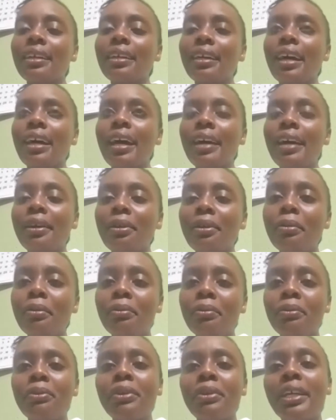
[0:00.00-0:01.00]
I hope
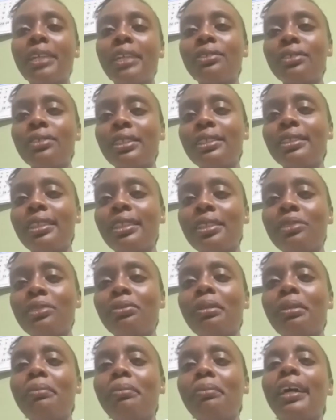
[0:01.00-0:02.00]
we'll get to a stage
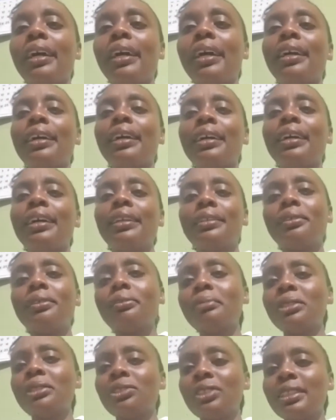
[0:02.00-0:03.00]
whereby they will
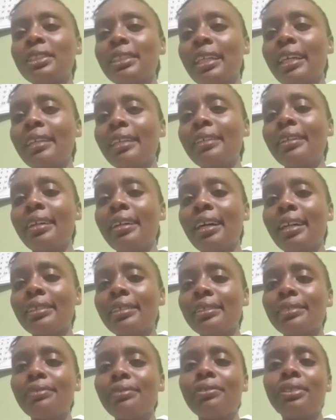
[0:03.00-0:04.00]
be treated
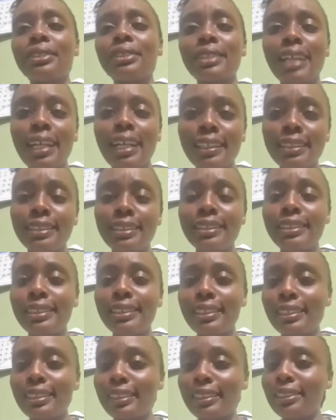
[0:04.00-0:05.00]
as first-hand
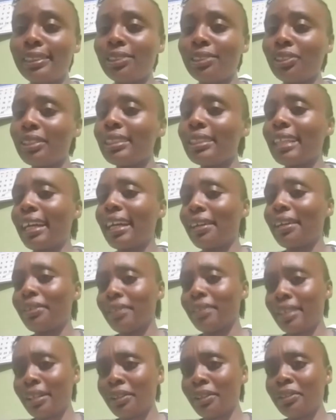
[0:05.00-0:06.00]
citizens, just like
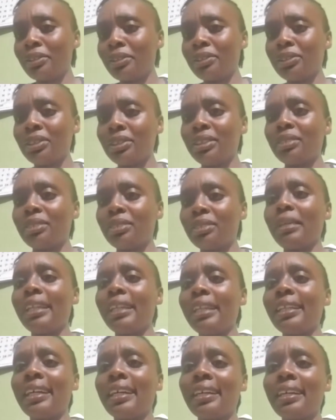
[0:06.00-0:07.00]
other countries where
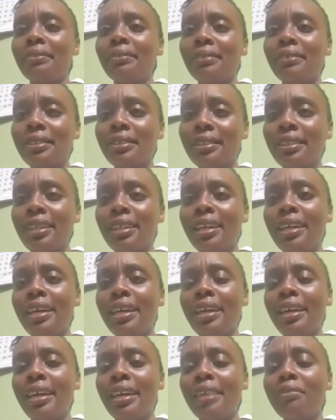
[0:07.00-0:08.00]
they are given,
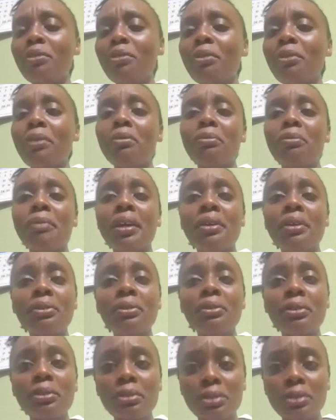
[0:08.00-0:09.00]
even when we make
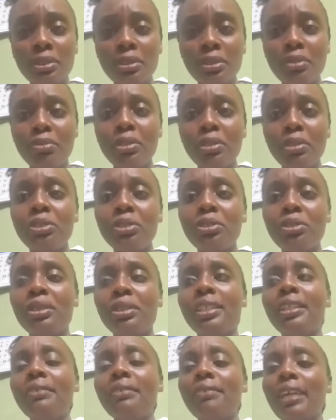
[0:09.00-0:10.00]
rules, we should
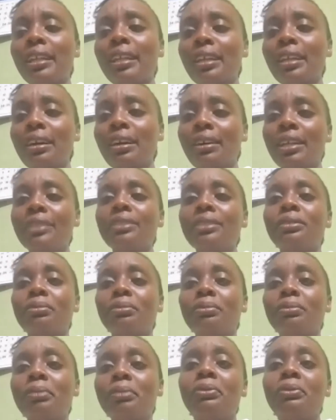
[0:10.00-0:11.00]
give allowance to
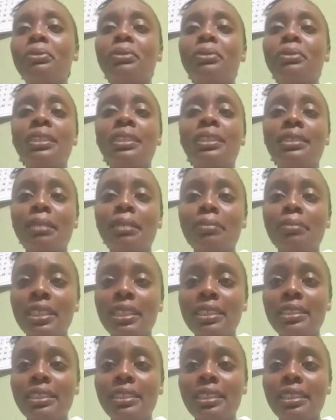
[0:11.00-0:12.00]
people with
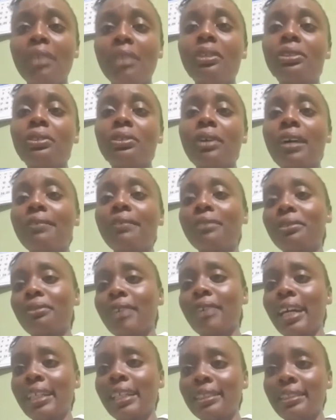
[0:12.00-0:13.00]
disability. They also have the
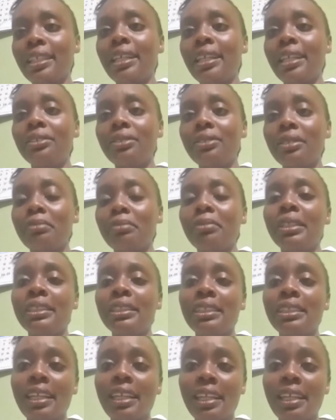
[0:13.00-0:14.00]
right to the
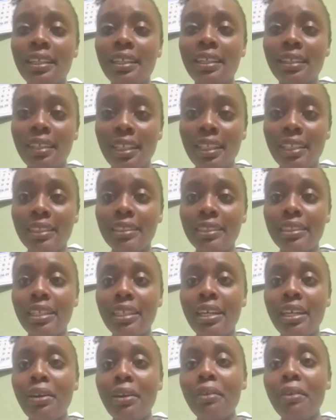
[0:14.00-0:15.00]
basic needs
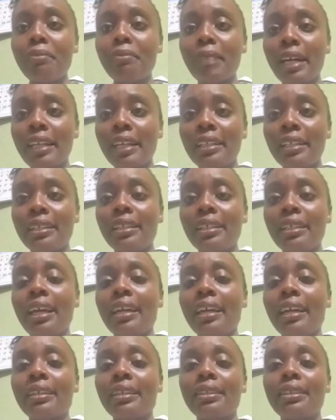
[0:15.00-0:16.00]
of man,
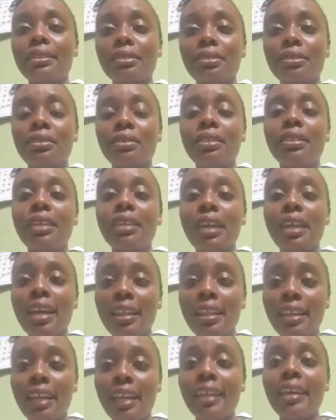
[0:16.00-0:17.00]

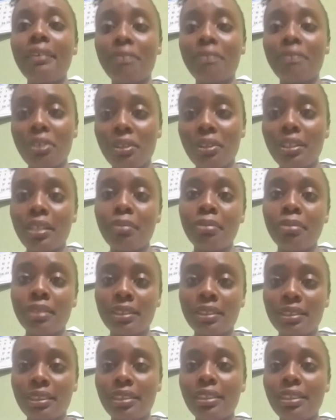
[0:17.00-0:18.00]
like every other
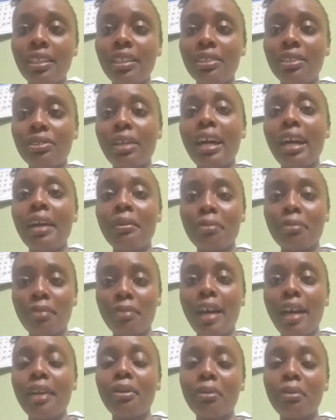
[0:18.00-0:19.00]
person. So
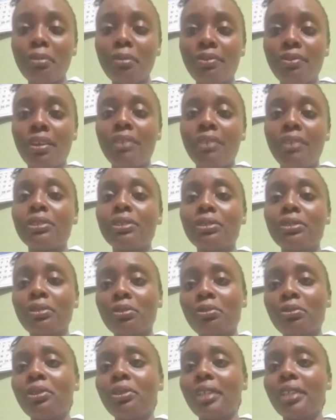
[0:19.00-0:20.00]
I hope very
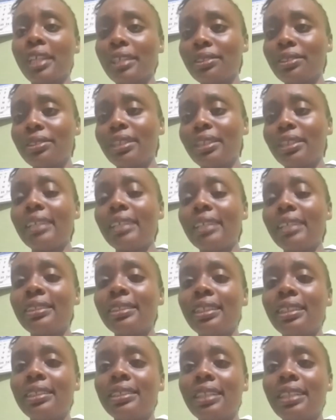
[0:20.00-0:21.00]
soon we'll get to that
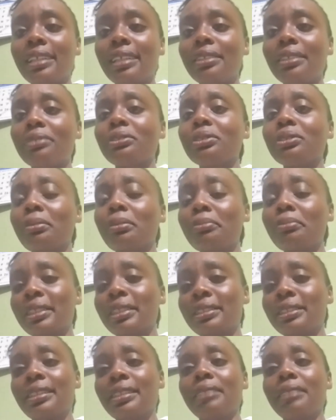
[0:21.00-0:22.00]
stage and they'll stop being
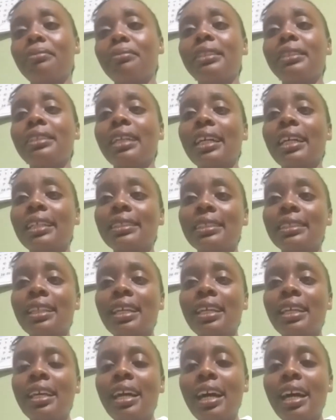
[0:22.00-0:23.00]
stigmatized,
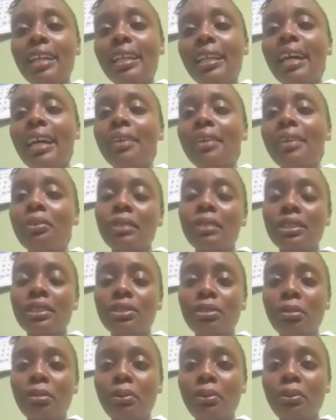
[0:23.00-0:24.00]
and adequate
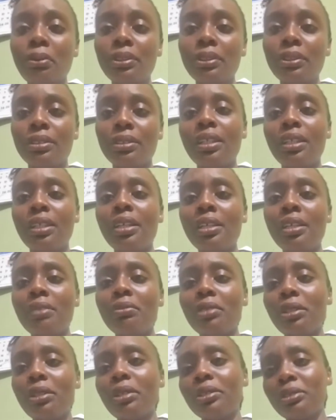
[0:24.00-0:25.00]
support
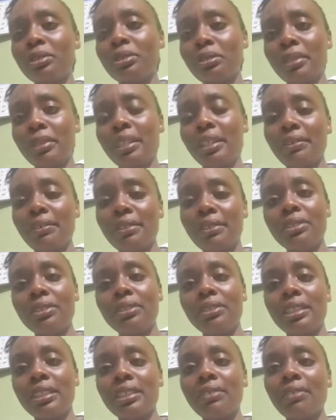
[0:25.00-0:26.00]
will also be given to
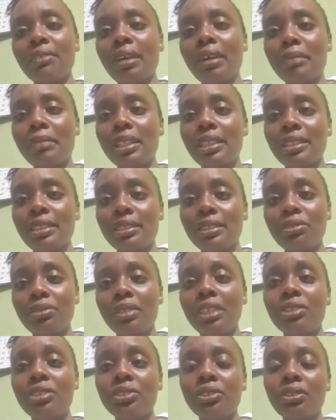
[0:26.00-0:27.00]
these families to
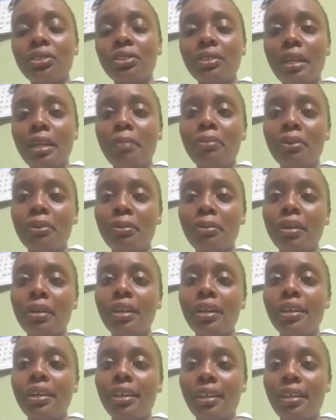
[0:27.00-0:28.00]
ensure their proper
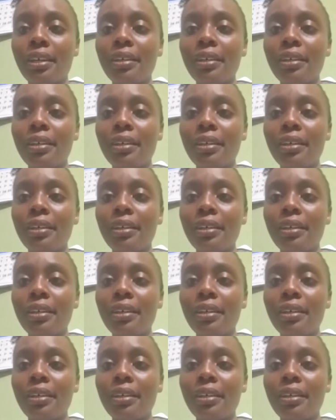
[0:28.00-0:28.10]
care.